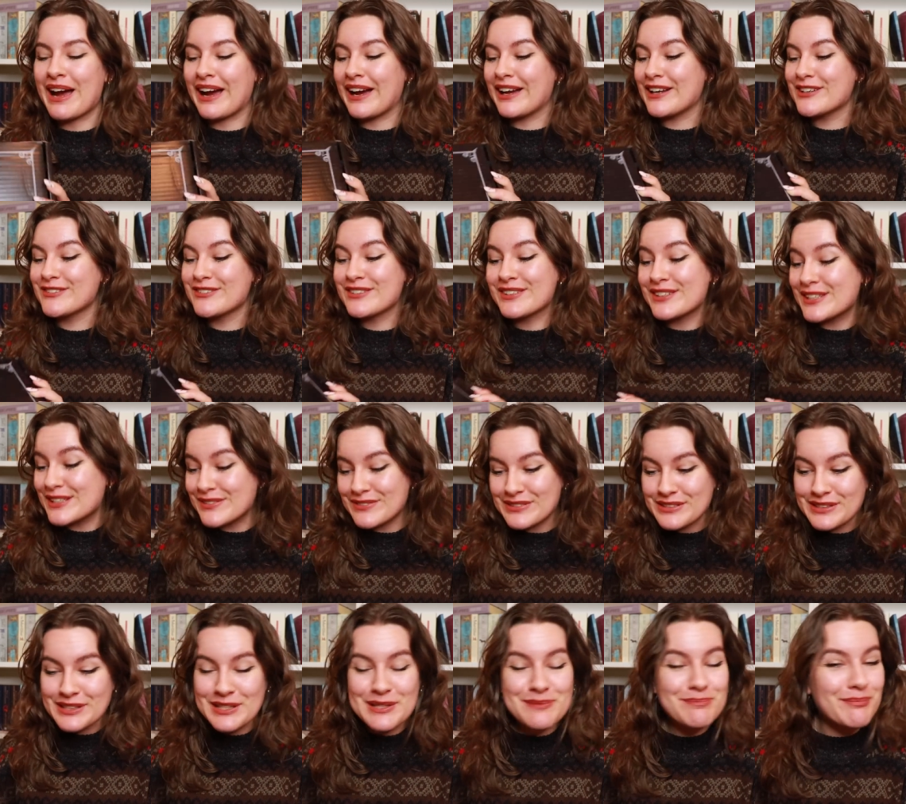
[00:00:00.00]
and
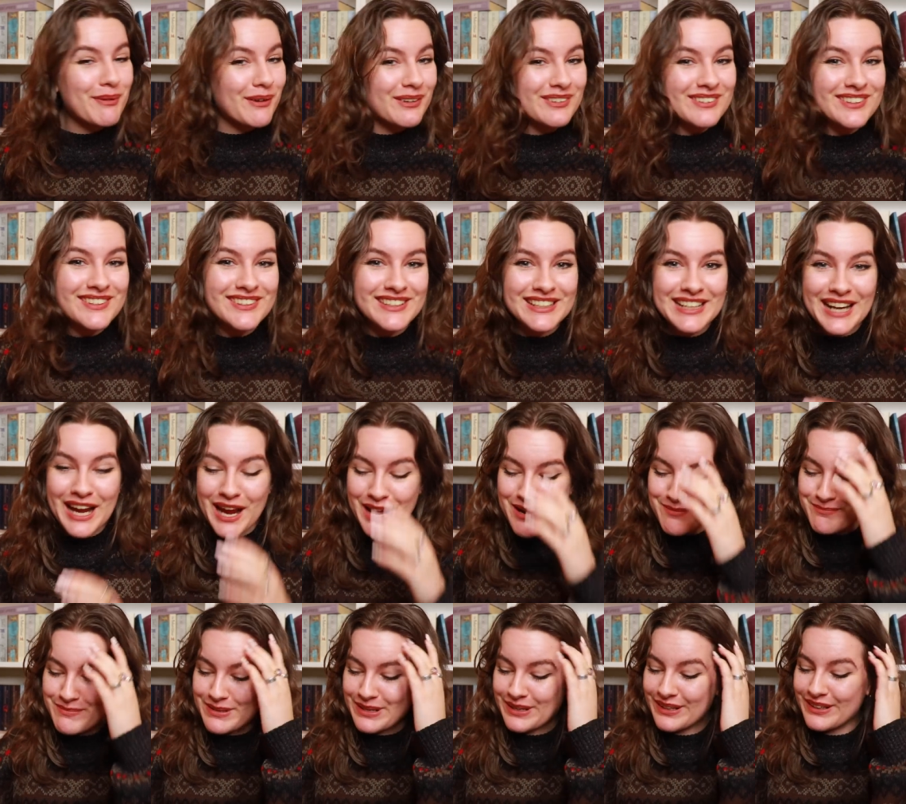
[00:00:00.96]
receiving these boxes
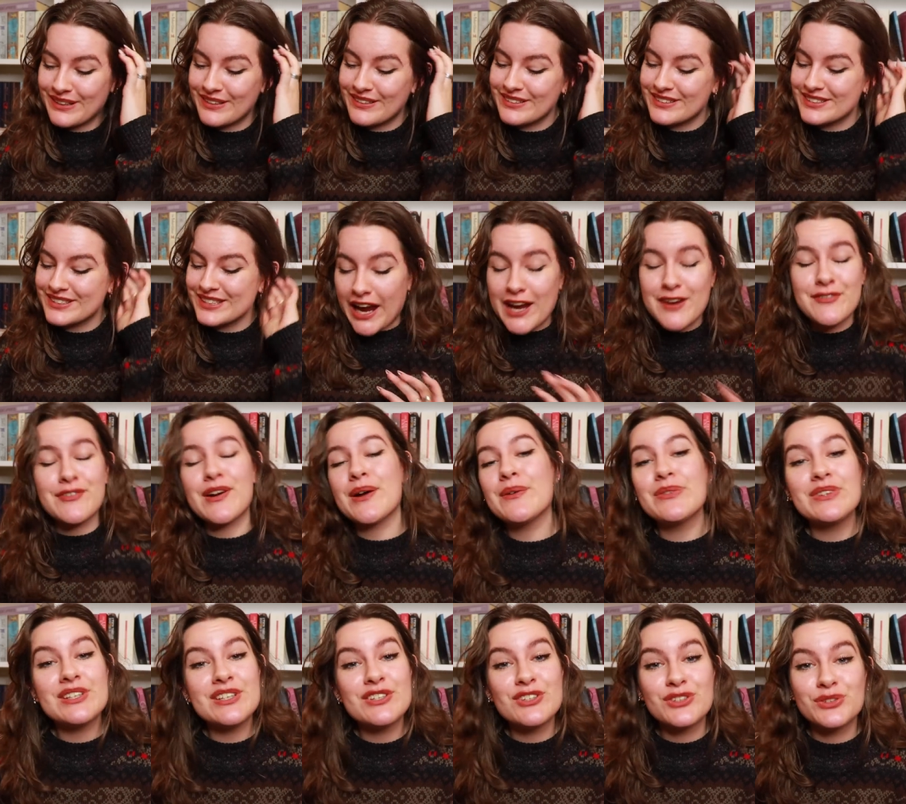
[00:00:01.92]
again, because I
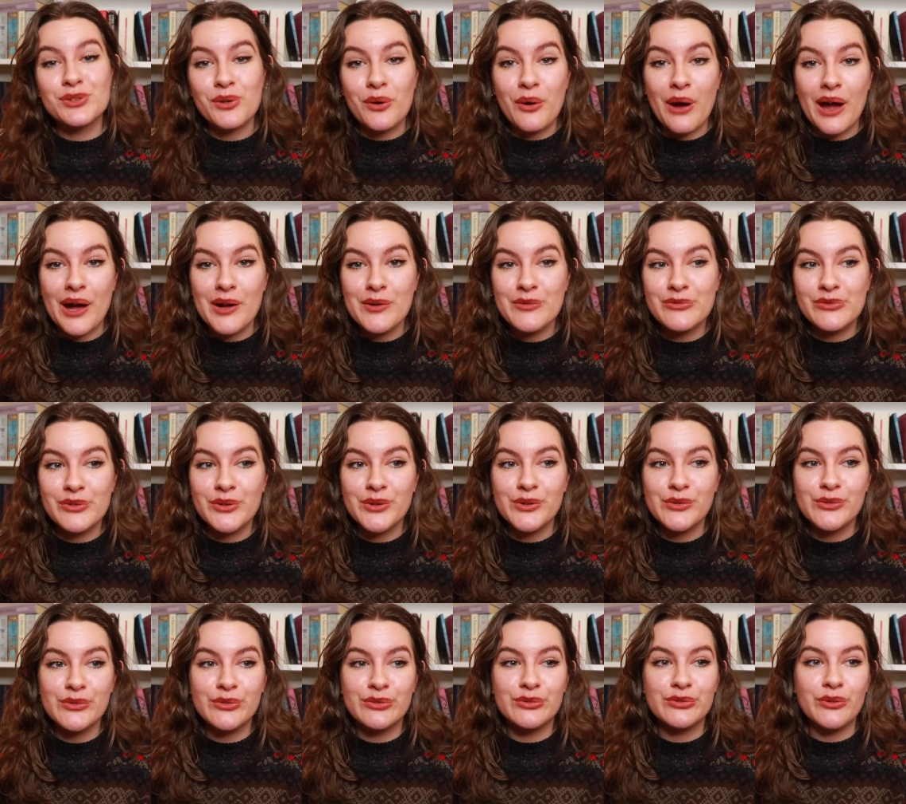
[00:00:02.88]
found these so
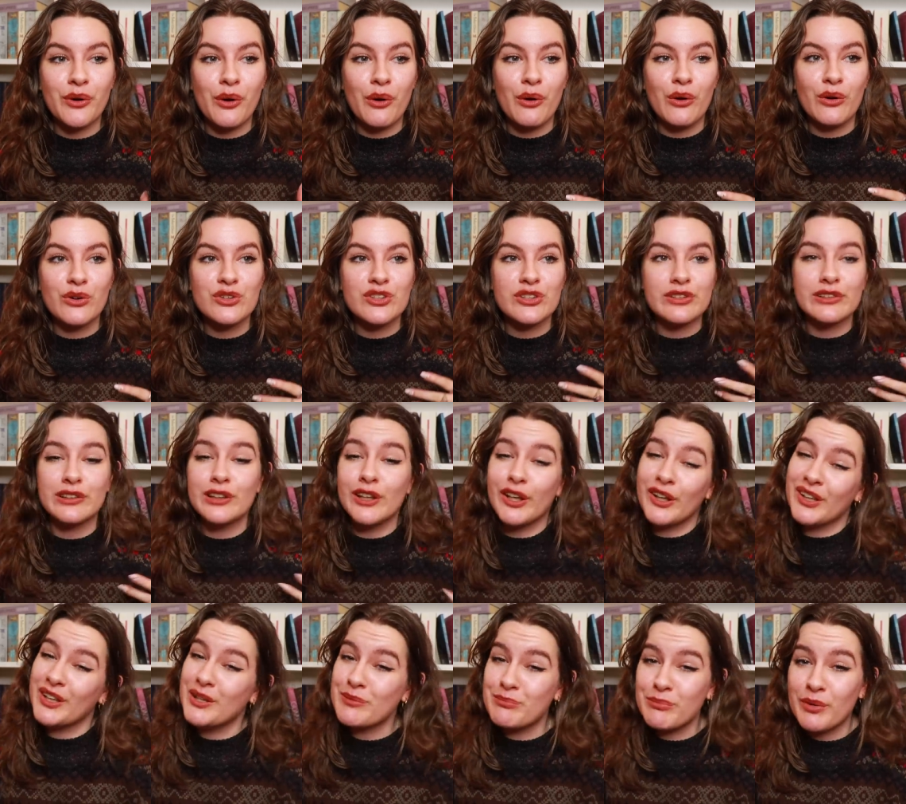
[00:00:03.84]
helpful for just
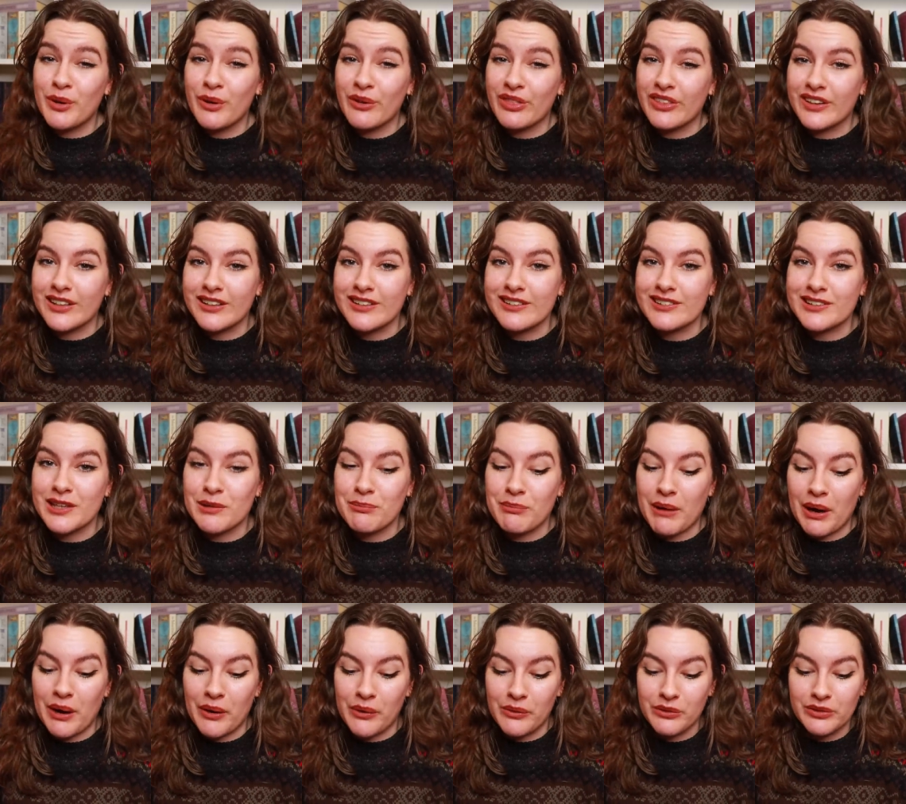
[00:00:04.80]
learning more things
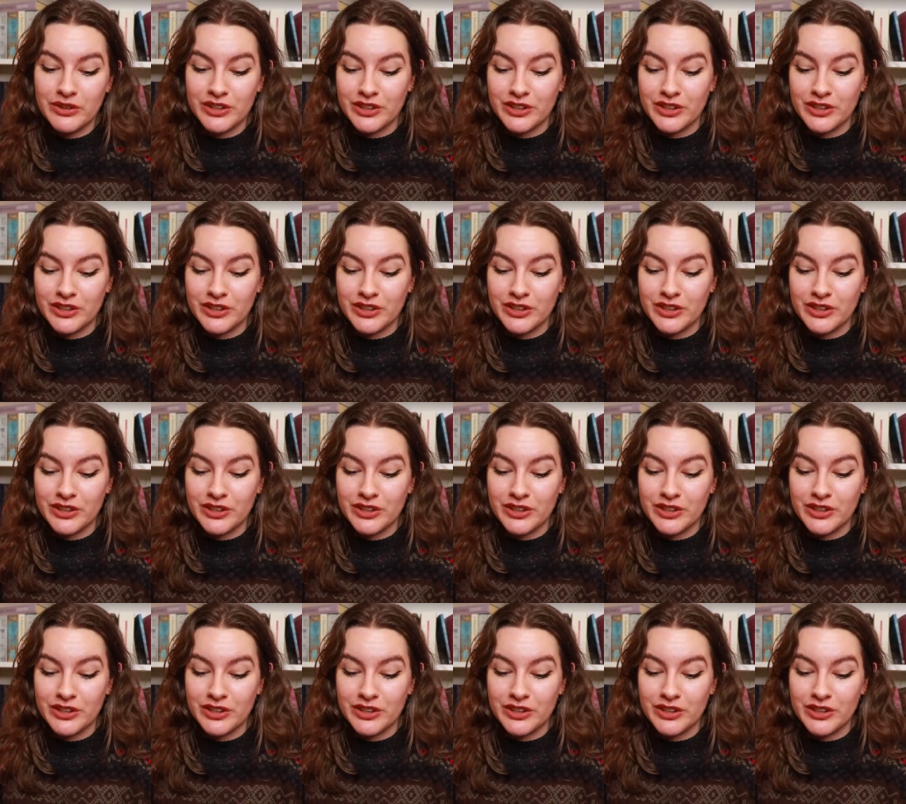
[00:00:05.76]
about,